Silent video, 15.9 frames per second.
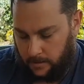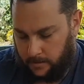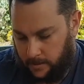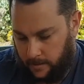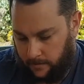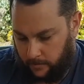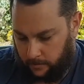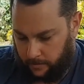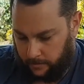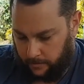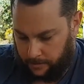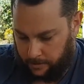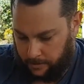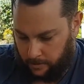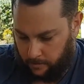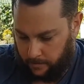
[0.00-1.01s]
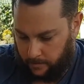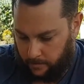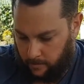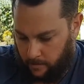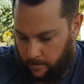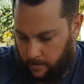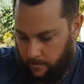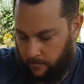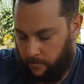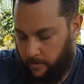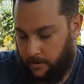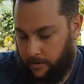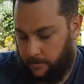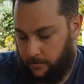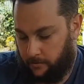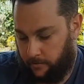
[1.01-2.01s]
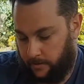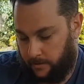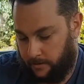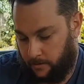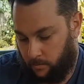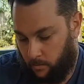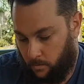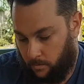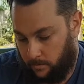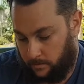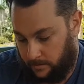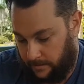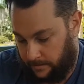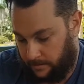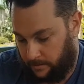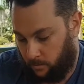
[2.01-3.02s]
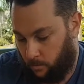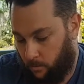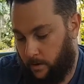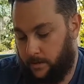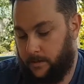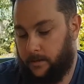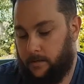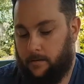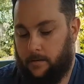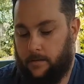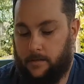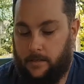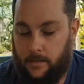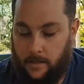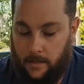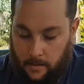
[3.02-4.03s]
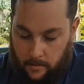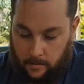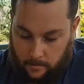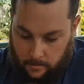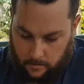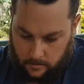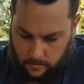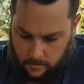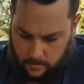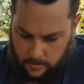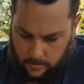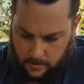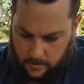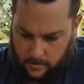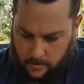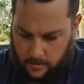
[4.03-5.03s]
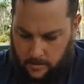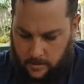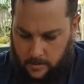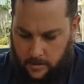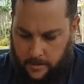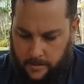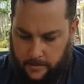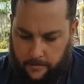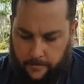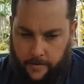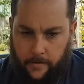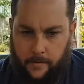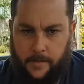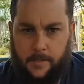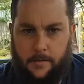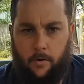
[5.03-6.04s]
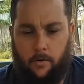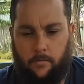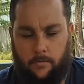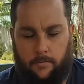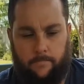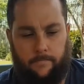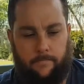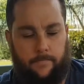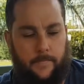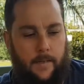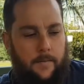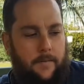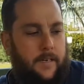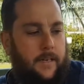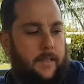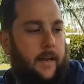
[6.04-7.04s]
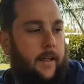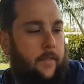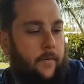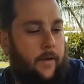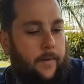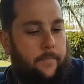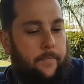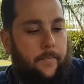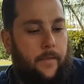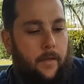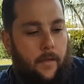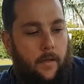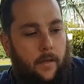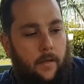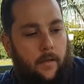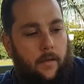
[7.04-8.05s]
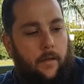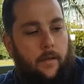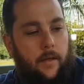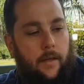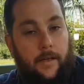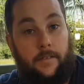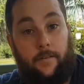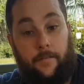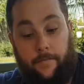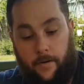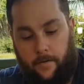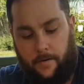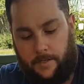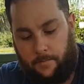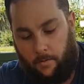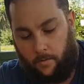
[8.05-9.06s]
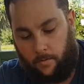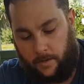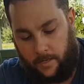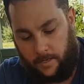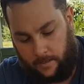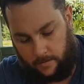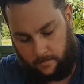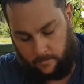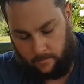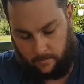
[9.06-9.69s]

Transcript: have a look at this, shall we? I'm really intrigued as to what is in here. It's a very small. Let me get that out of the way. It's a very small kit.